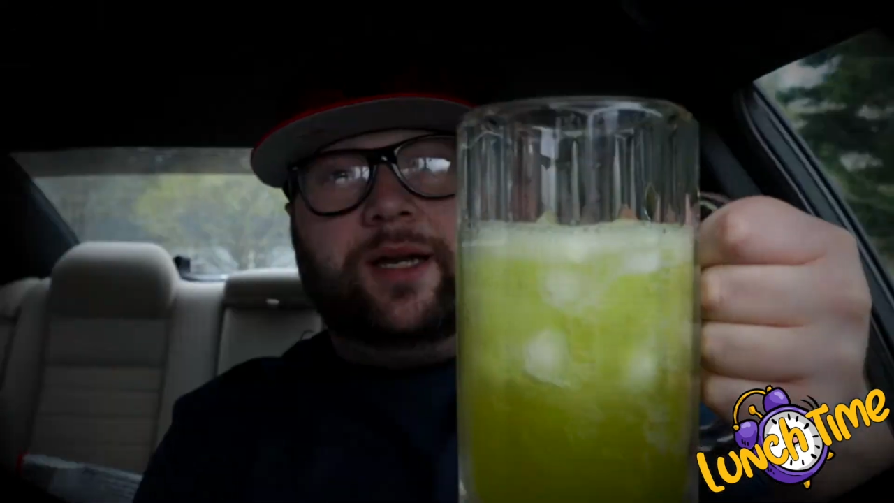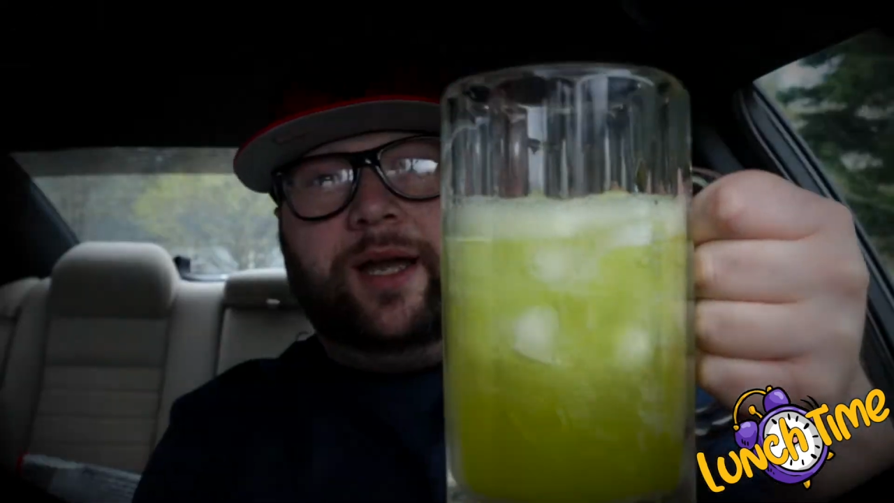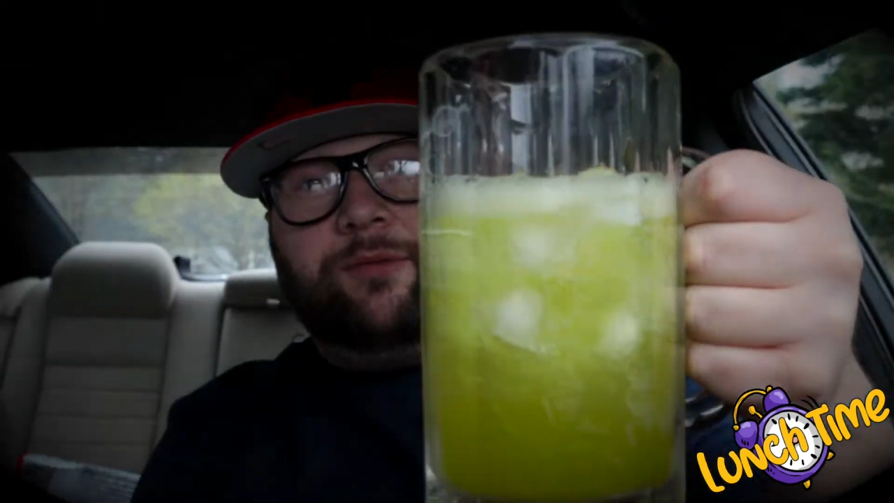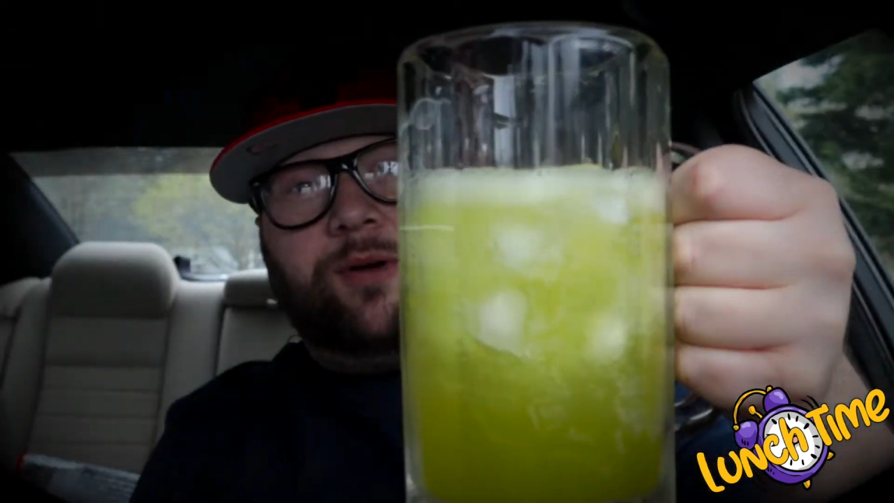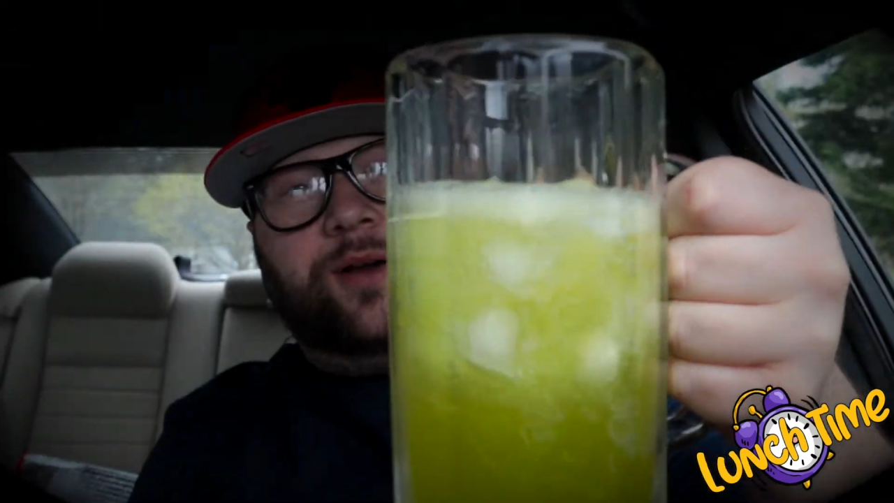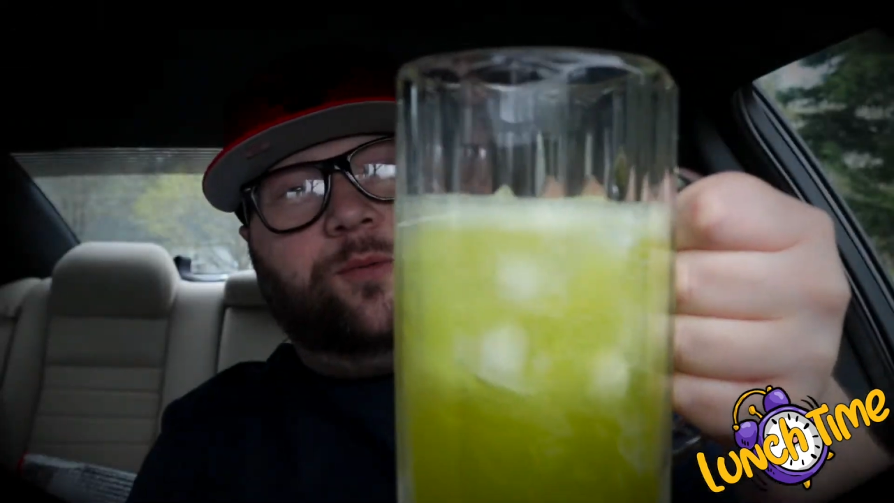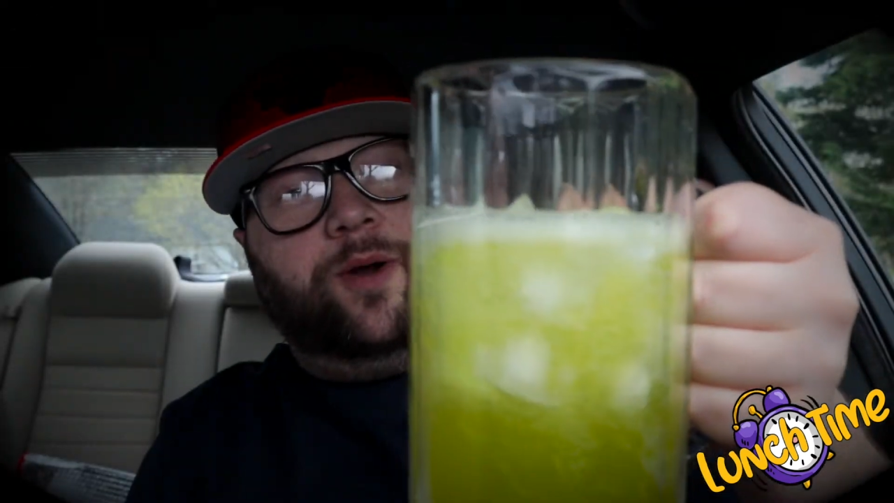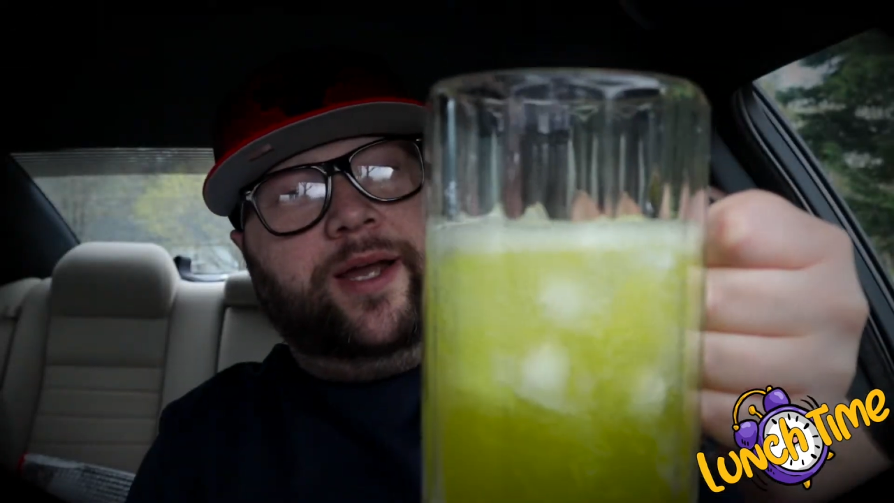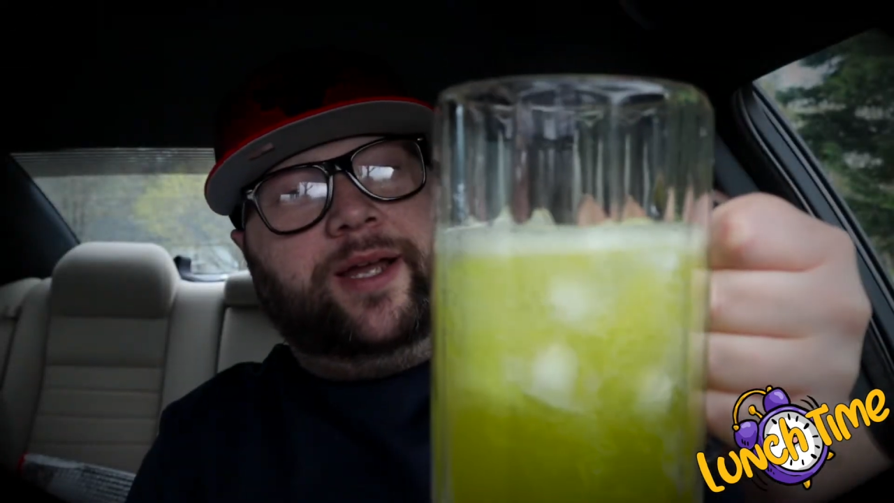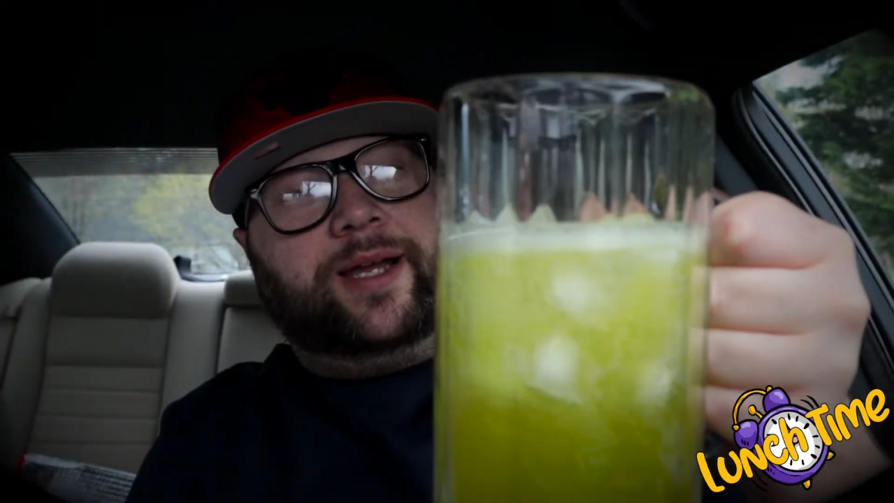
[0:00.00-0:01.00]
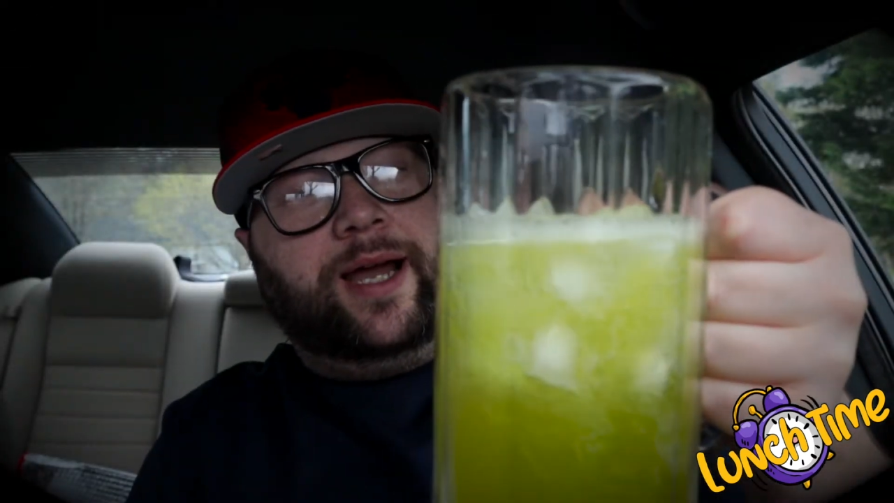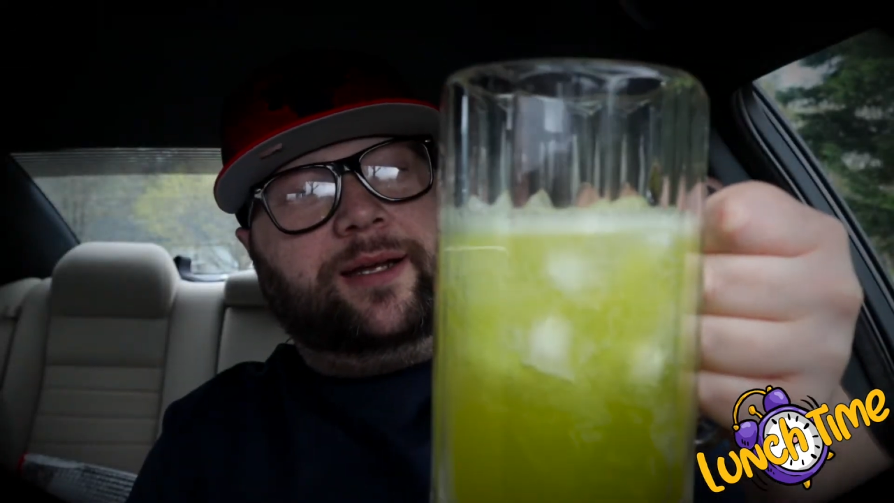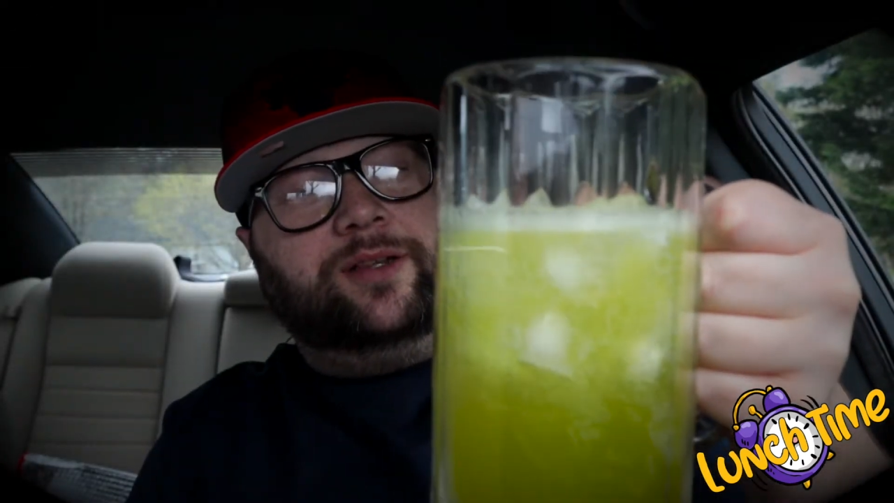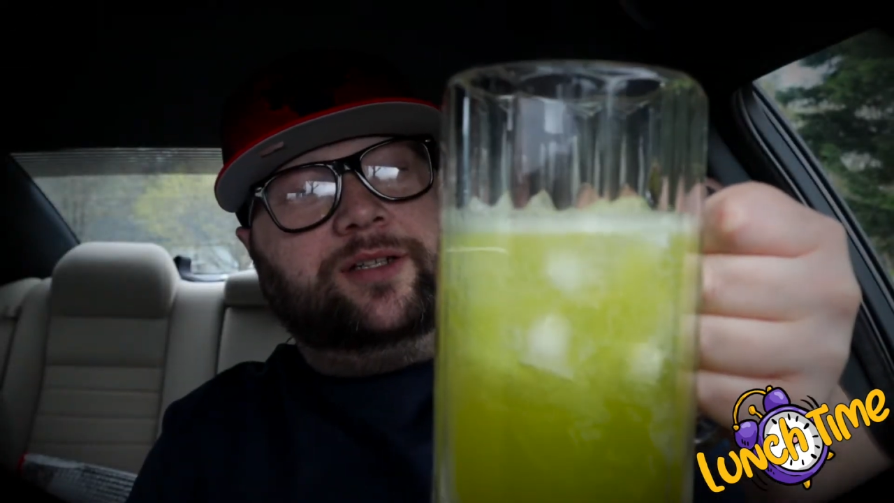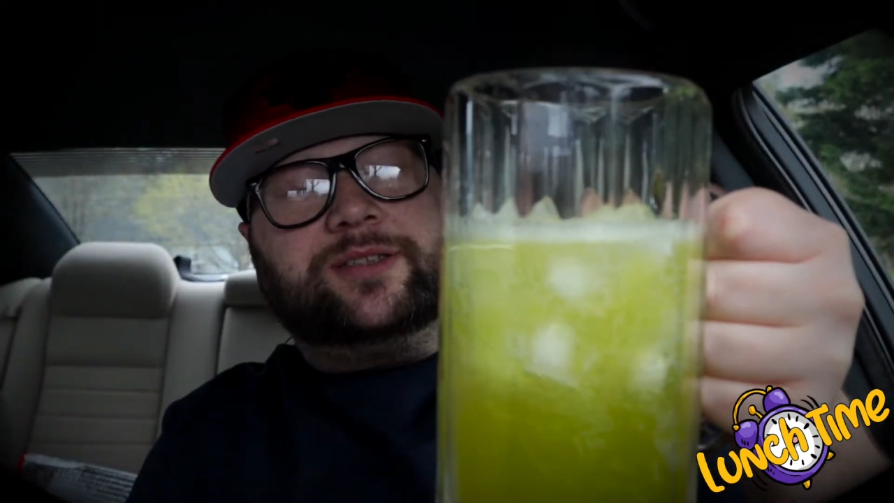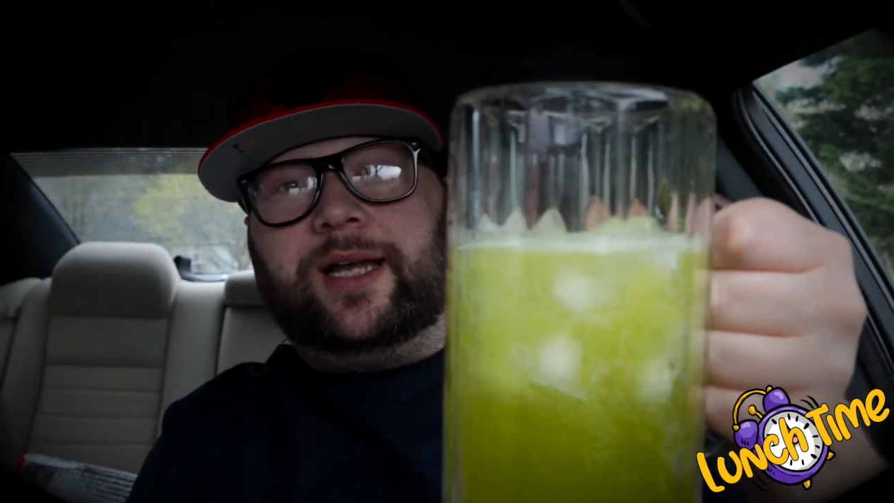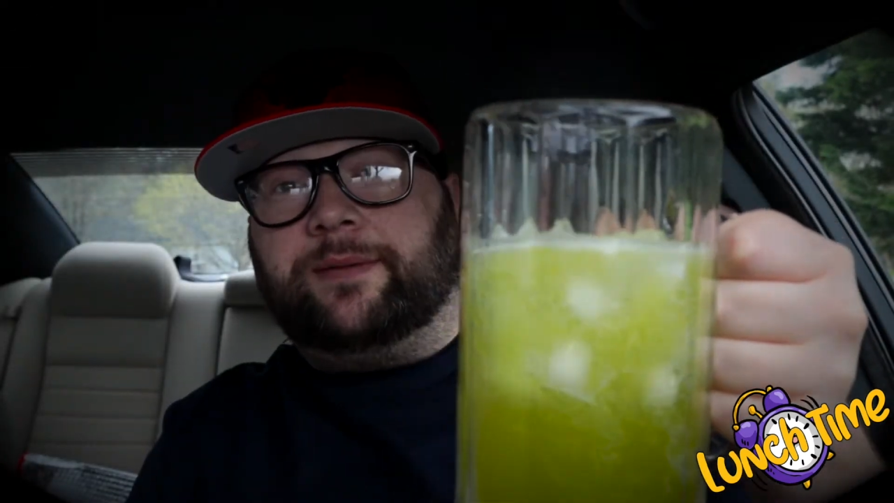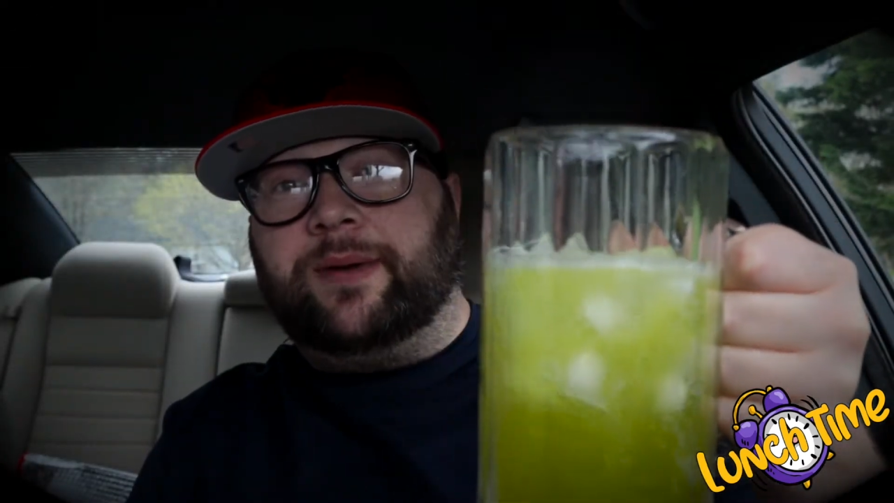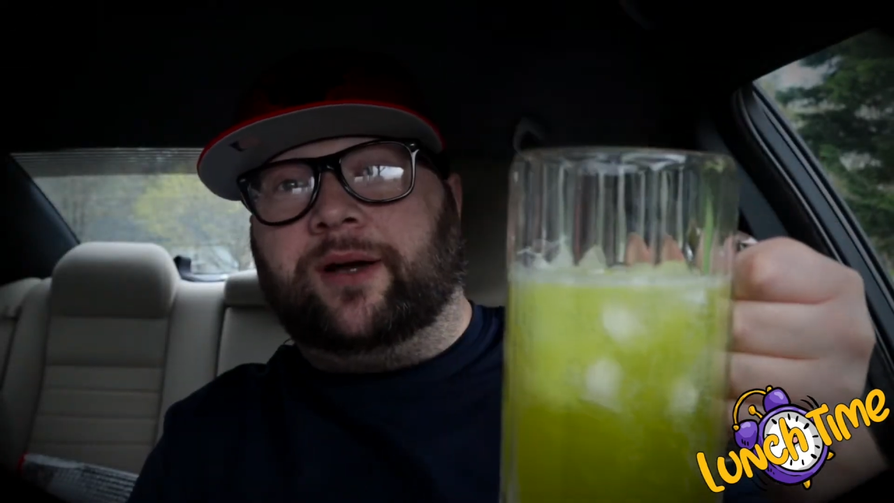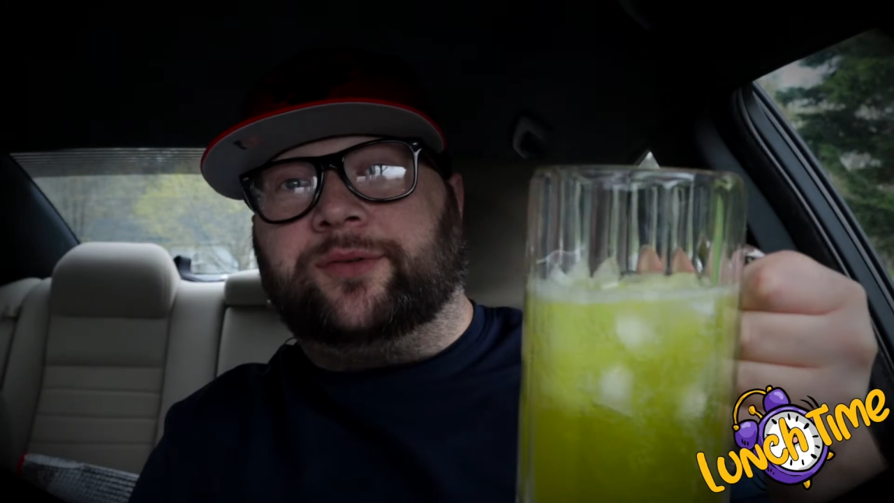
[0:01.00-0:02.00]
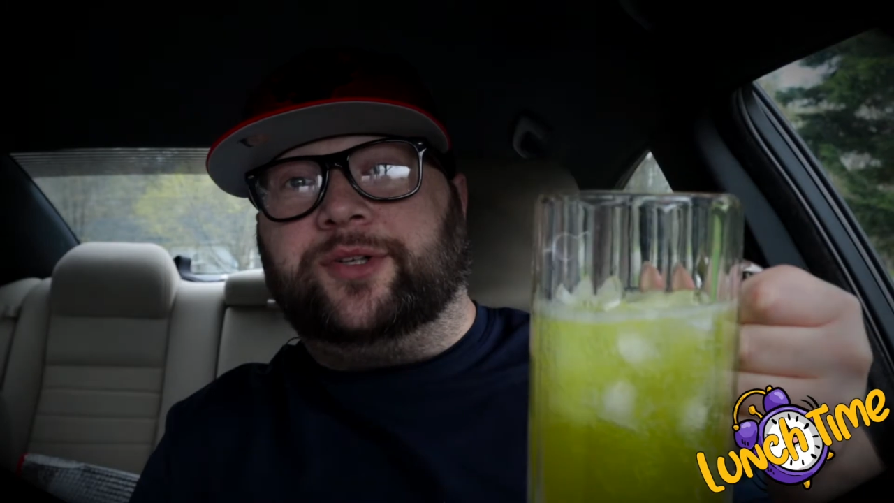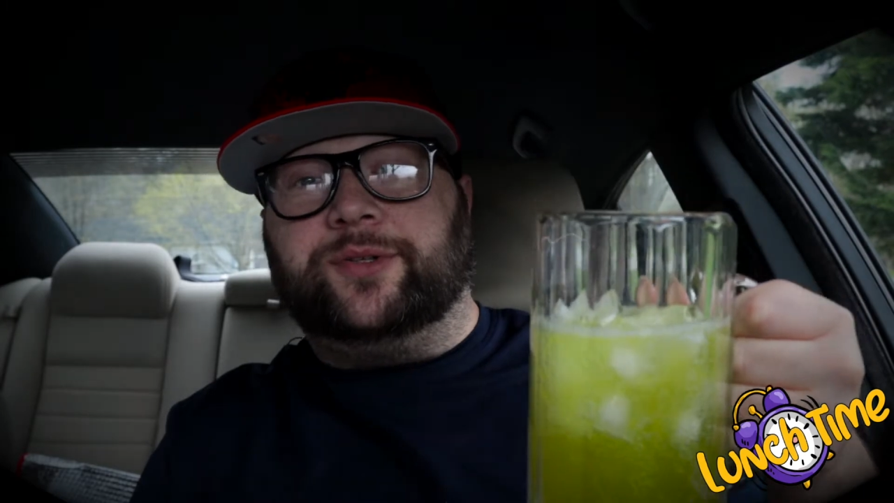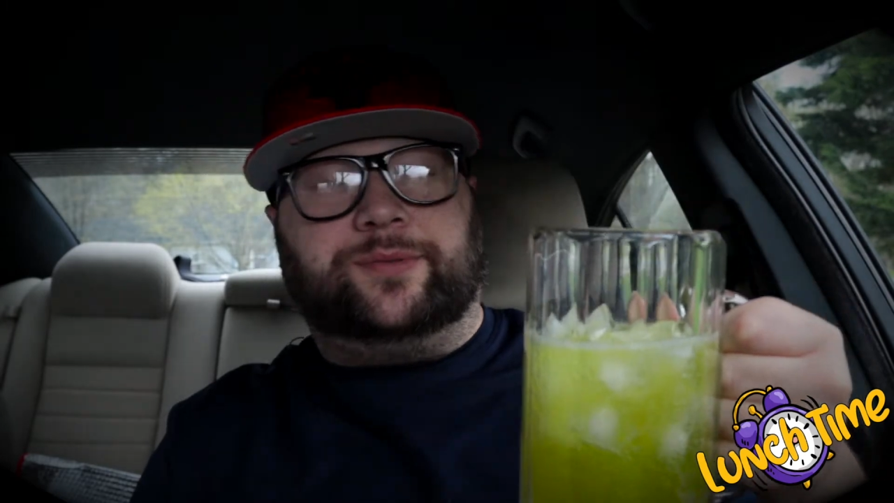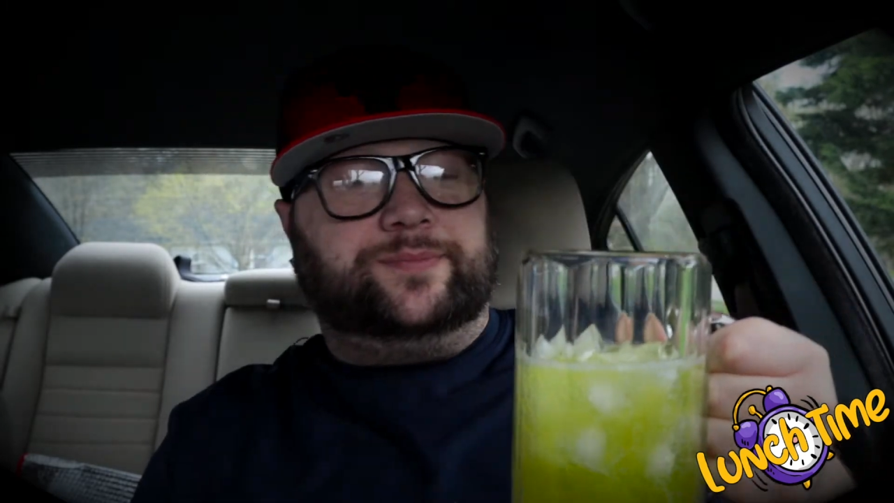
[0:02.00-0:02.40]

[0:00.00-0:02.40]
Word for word: And right away, it kind of looks like Mountain Dew.